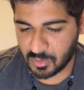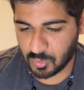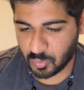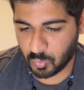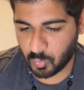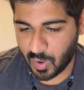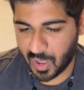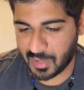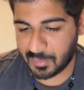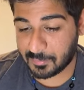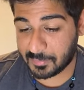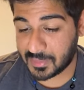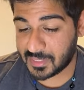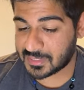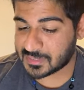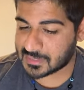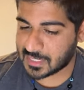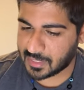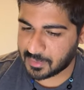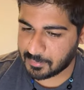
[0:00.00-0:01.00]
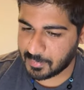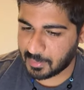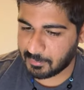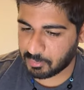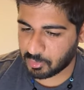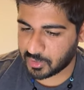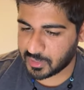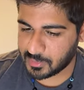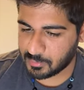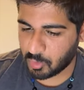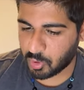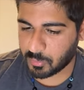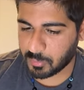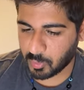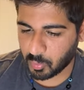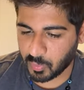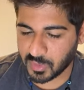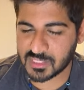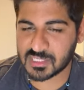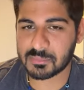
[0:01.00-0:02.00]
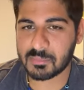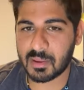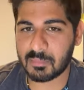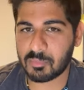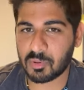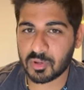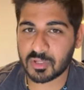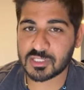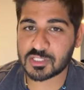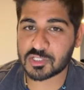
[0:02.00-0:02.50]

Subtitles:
YB is not a member anymore, but was a member and